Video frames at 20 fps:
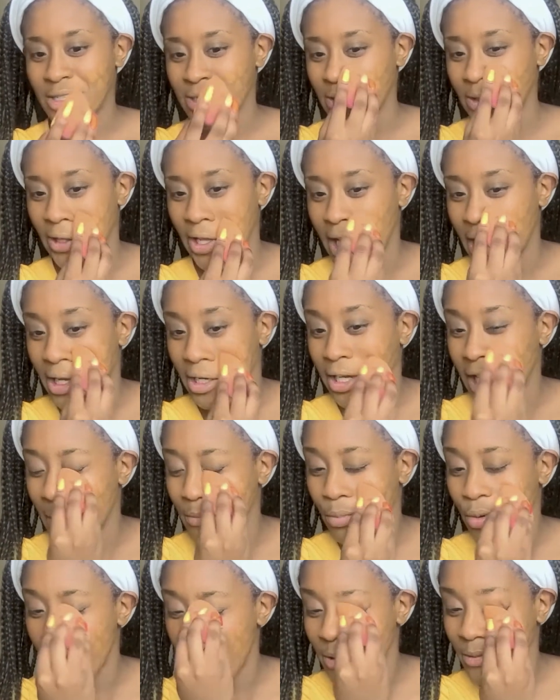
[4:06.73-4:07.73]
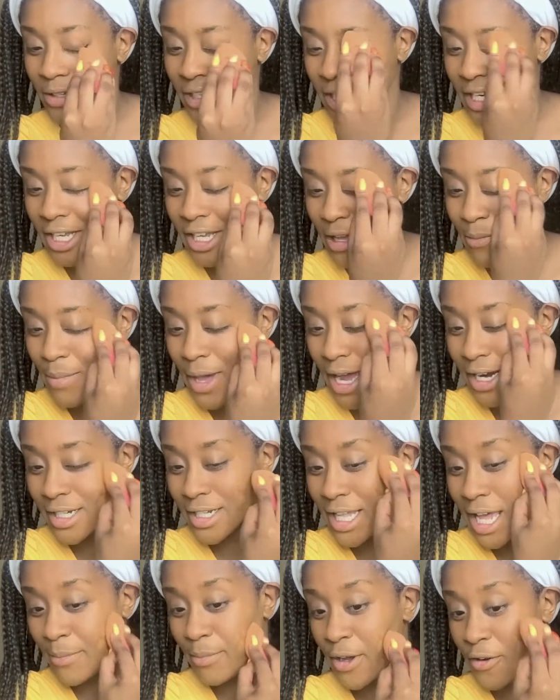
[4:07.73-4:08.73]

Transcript: So like, I'm probably gonna get back to that.